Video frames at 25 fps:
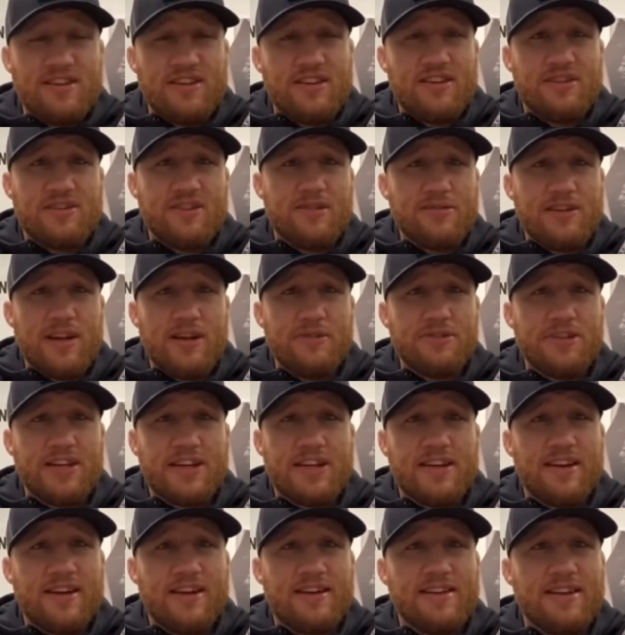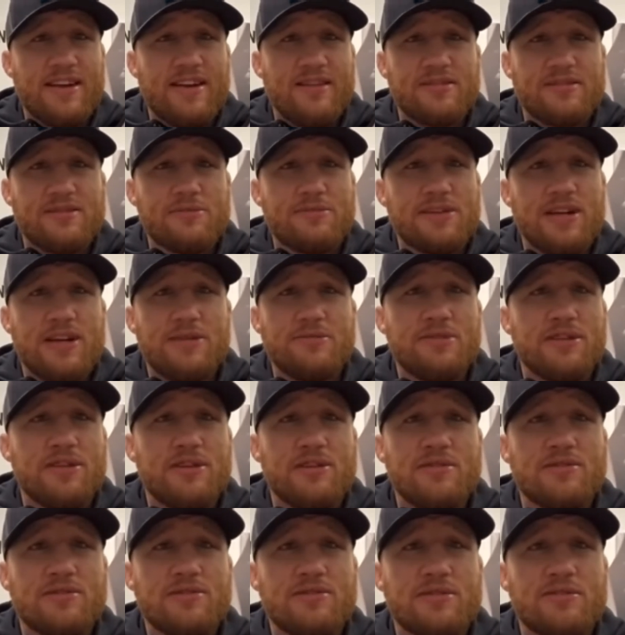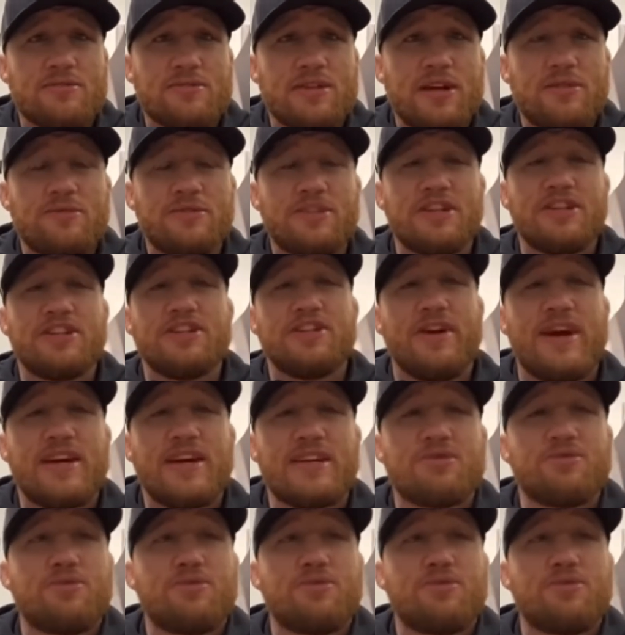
Sometimes you get knocked out, sometimes you lose, sometimes you get your ass